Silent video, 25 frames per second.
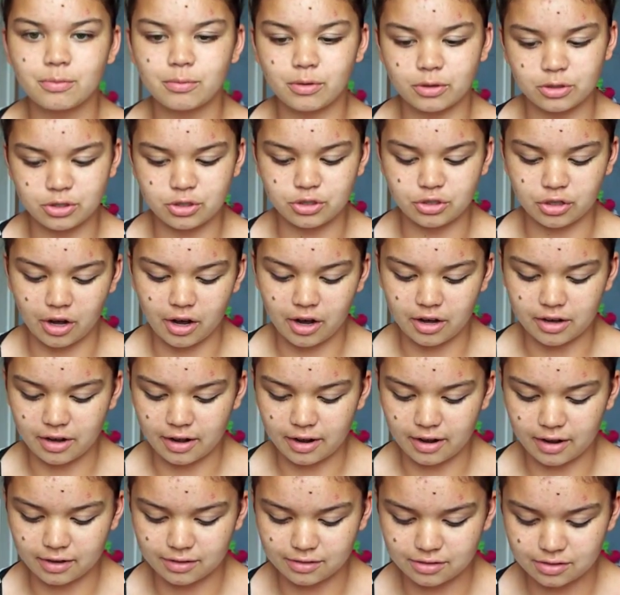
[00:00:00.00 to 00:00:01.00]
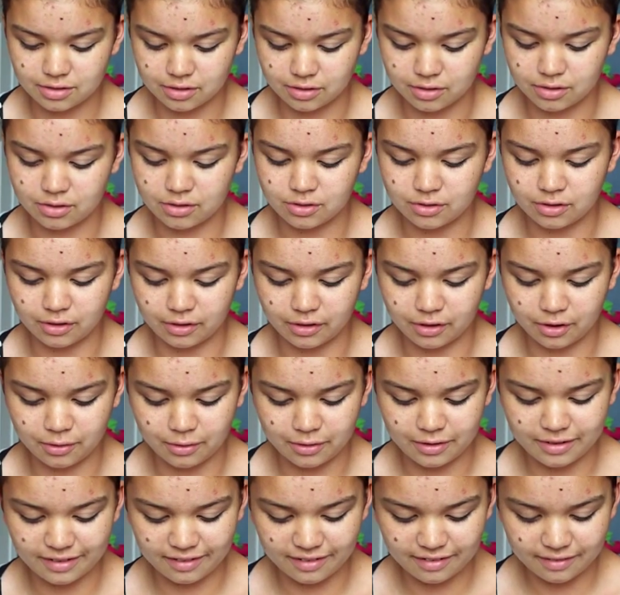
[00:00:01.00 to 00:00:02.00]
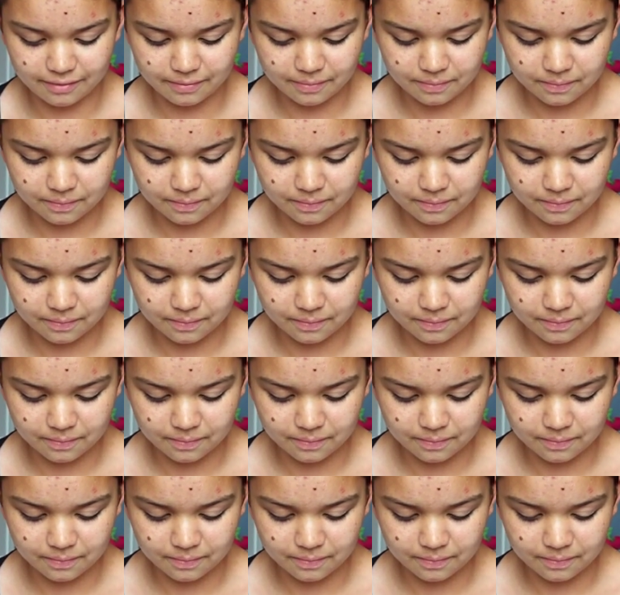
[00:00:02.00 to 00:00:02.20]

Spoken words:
much dry now, so it's really quick.